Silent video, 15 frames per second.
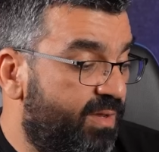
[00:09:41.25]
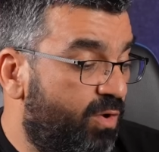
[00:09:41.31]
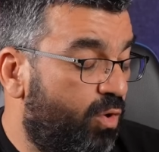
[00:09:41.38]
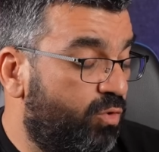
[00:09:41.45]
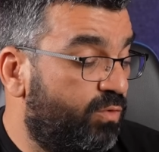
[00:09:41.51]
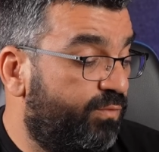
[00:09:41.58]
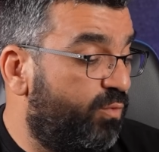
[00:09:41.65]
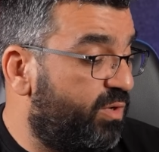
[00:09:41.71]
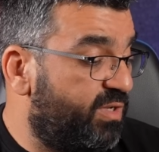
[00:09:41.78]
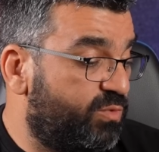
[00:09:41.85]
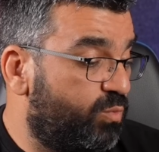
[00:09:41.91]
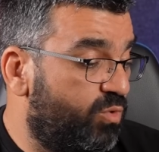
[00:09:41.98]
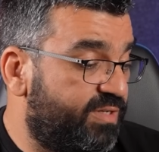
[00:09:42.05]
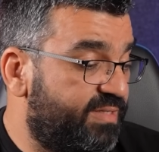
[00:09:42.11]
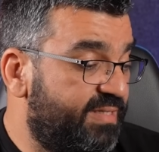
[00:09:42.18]

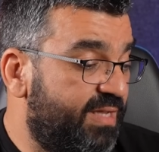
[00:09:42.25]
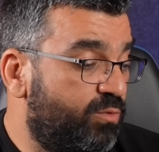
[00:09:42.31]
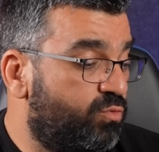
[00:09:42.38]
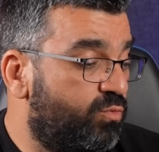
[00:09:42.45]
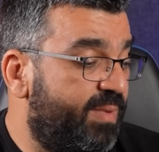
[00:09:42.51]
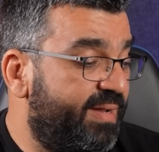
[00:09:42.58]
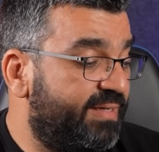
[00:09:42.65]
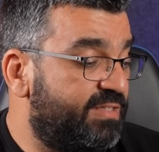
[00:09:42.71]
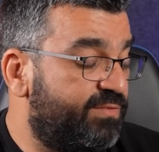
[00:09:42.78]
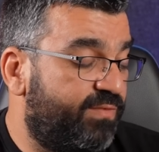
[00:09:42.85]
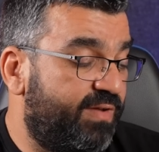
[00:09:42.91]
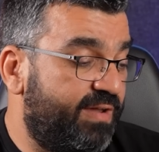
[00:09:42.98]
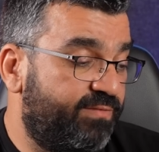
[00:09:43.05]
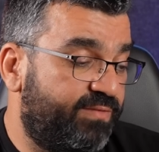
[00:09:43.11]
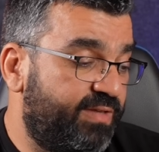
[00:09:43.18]
Autofocus works down to minus
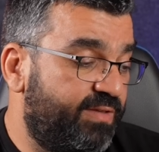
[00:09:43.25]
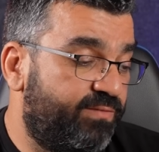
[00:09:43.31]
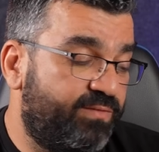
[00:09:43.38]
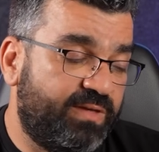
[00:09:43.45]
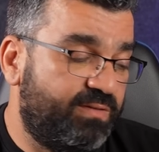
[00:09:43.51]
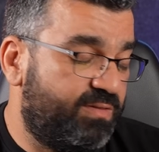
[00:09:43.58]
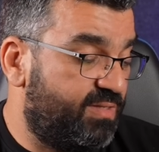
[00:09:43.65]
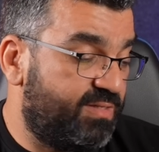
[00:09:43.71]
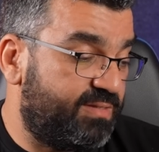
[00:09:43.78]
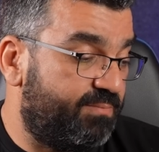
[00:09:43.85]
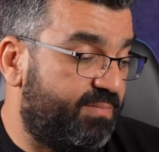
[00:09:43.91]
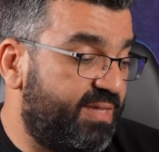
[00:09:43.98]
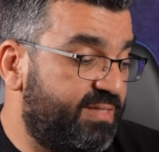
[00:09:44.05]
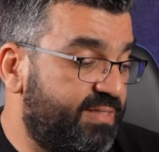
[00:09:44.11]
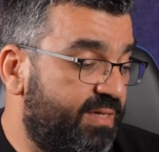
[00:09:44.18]
5 EV, this is
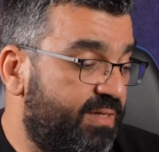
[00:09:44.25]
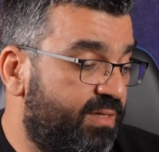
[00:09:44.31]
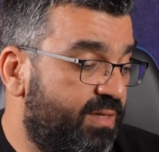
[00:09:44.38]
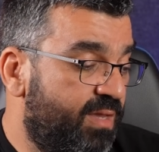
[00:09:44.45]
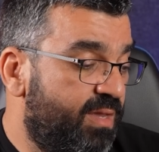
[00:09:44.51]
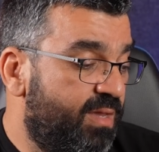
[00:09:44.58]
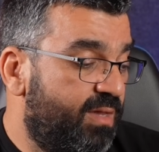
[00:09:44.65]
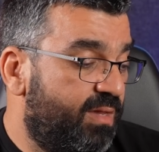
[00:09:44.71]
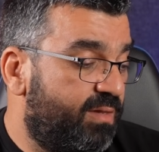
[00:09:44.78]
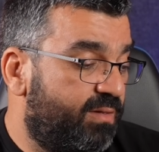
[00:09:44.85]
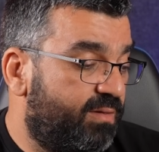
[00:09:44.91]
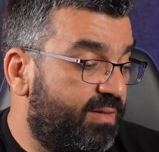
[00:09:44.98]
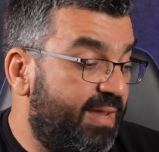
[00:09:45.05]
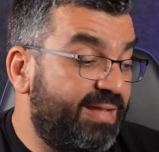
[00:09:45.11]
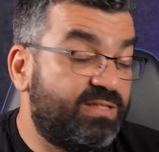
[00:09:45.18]
amazing.
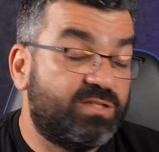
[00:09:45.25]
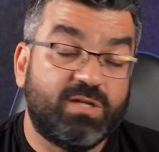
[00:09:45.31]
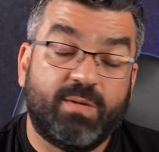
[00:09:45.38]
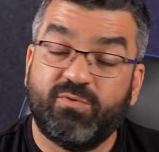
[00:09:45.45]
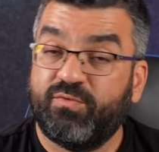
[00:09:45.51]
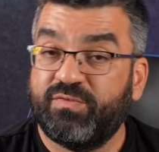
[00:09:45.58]
Uh, 8 stops of